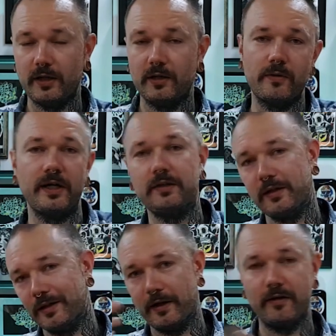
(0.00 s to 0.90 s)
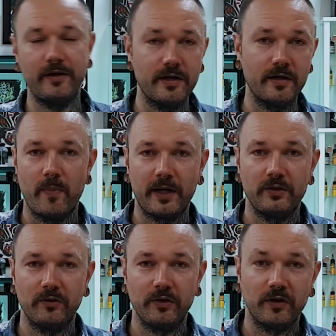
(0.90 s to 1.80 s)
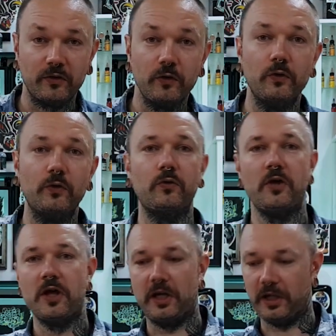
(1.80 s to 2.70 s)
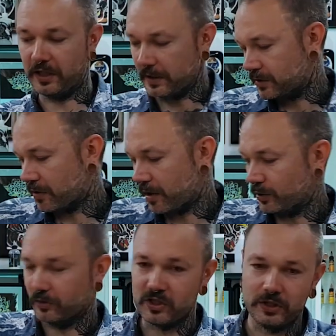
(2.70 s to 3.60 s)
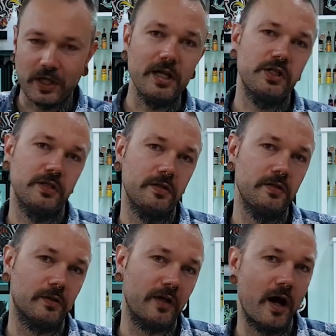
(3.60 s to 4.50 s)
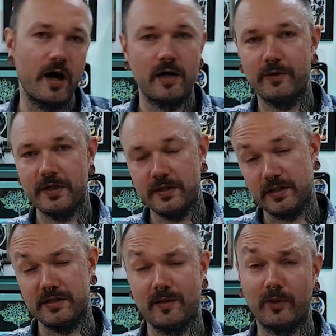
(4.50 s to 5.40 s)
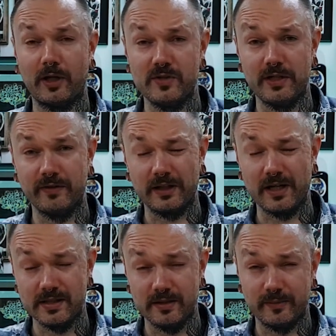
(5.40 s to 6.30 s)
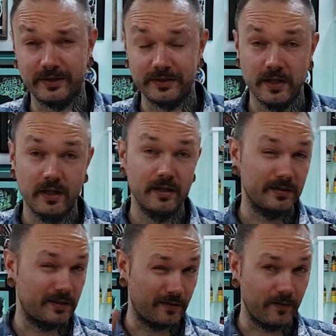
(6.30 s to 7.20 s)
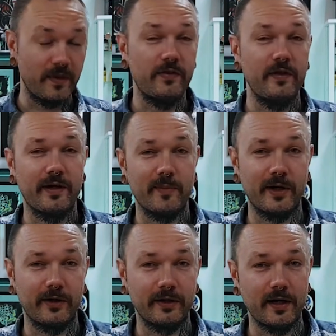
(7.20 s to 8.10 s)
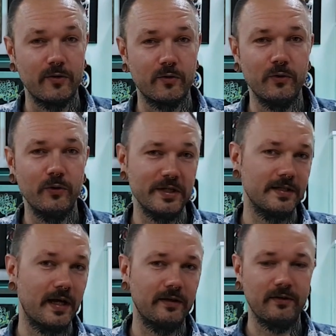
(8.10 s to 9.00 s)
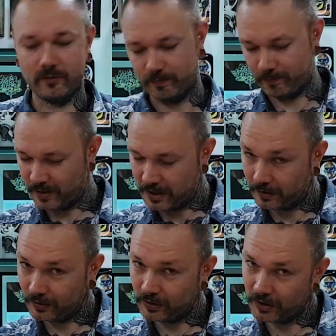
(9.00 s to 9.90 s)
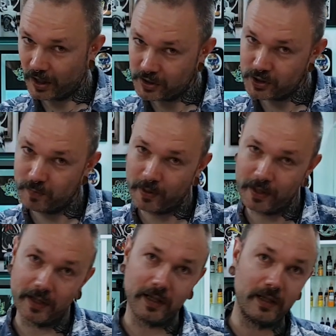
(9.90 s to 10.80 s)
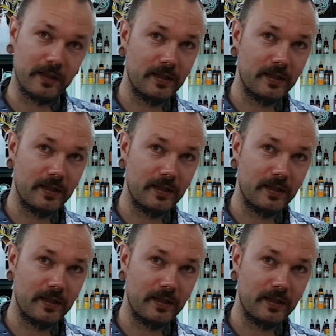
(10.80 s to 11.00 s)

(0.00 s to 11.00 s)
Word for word: in the waiting area, back to the tattoo, it gets rubbed on the stations, on armrests and sometimes even customers. So think about it, how cool is that to be touched by